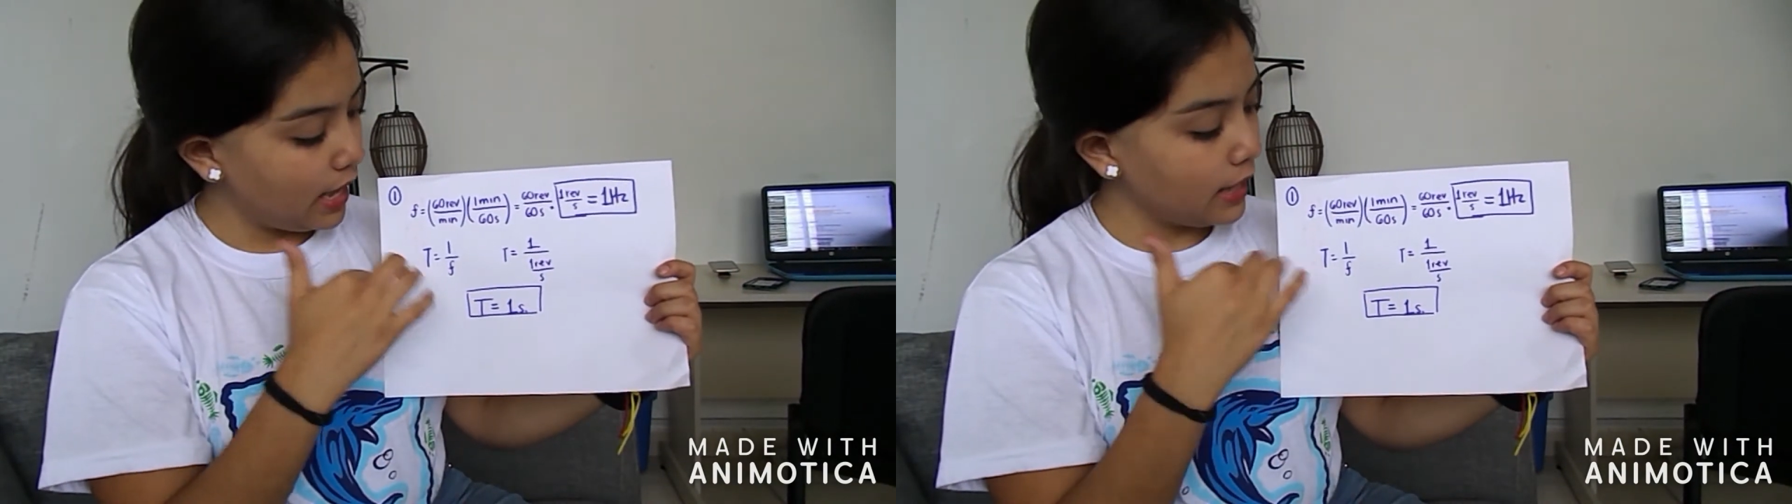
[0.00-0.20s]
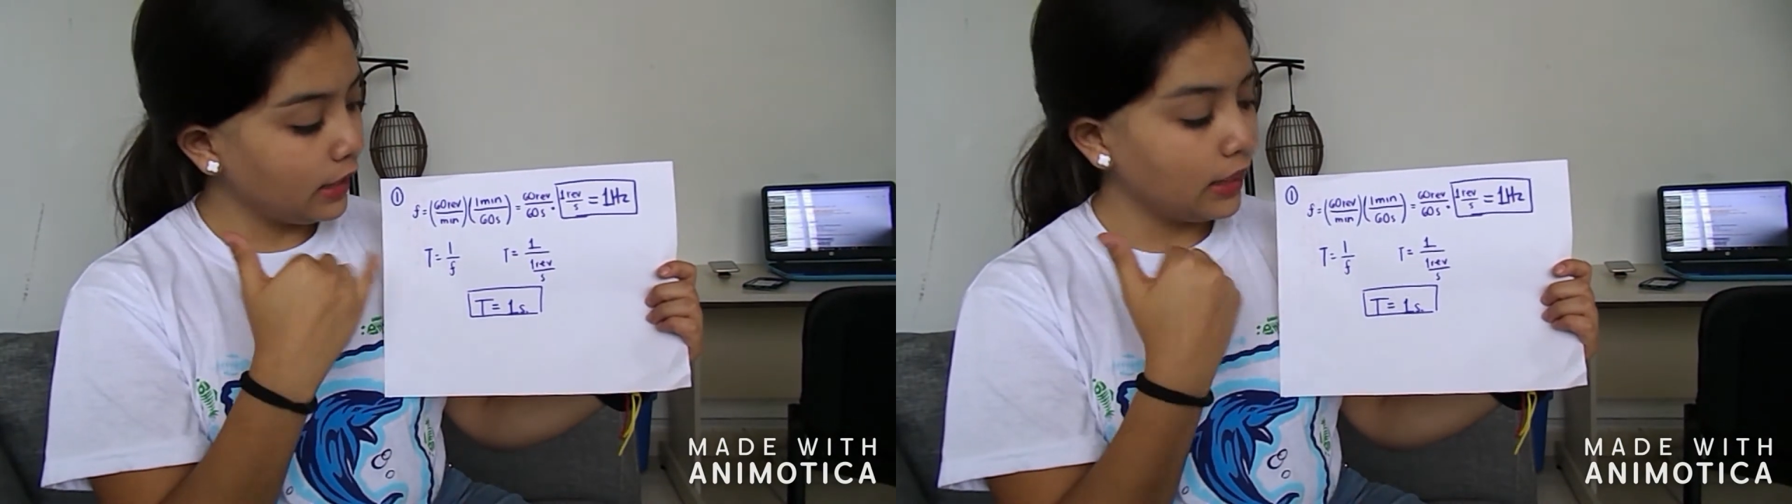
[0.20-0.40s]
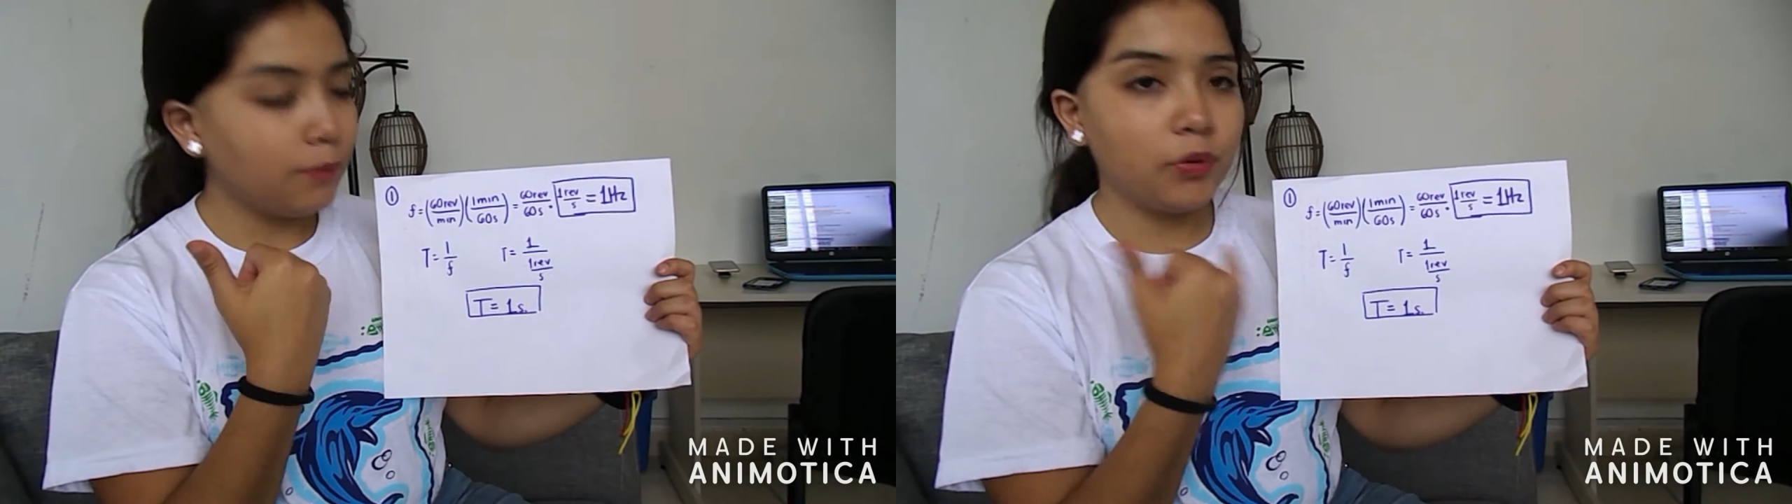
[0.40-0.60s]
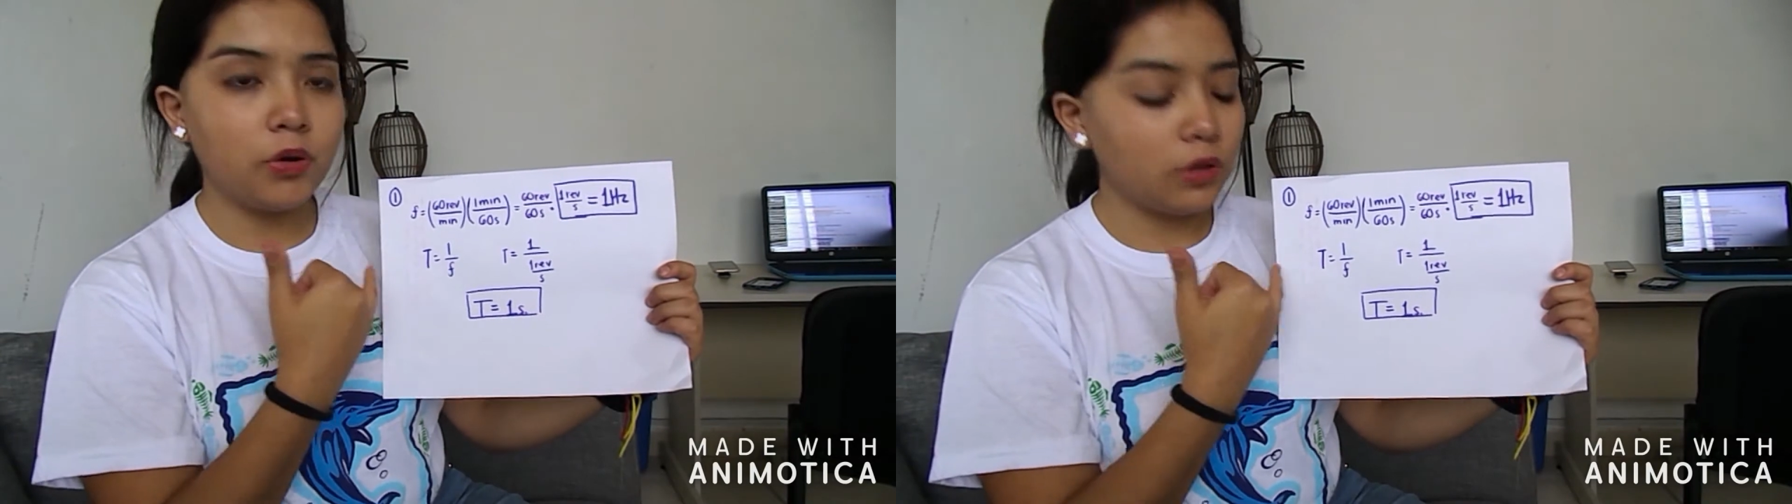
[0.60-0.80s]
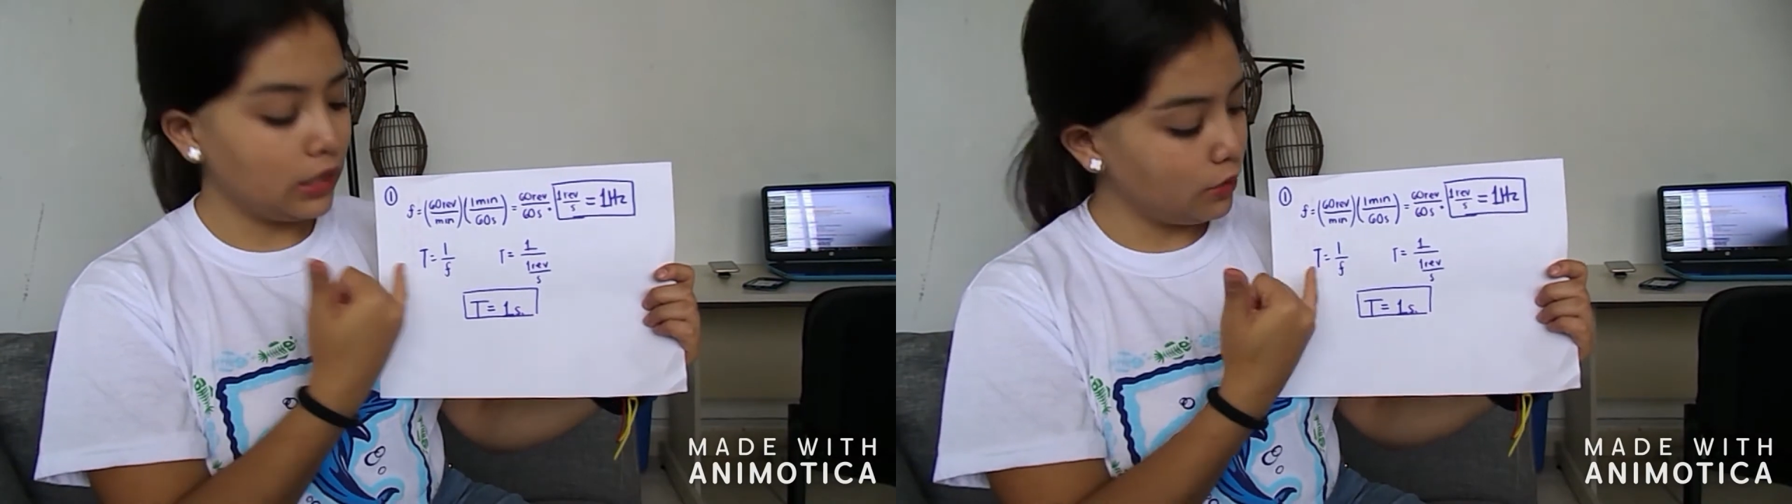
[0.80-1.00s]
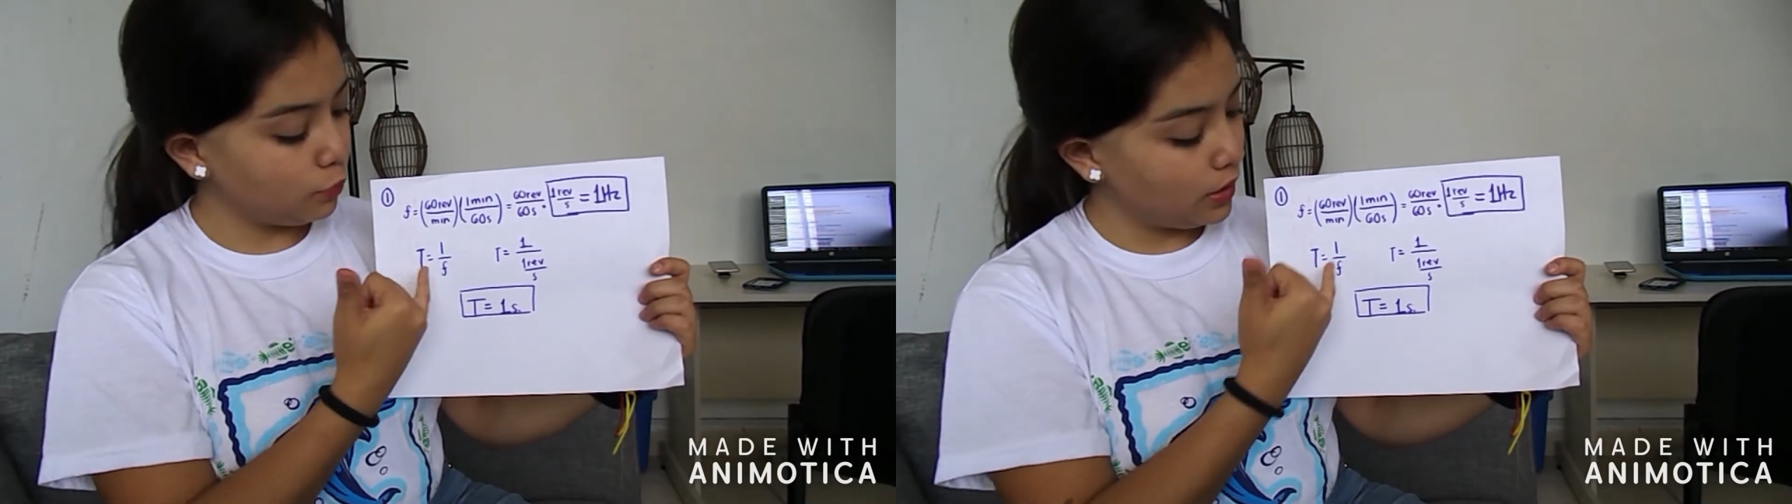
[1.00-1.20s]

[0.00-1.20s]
And the period is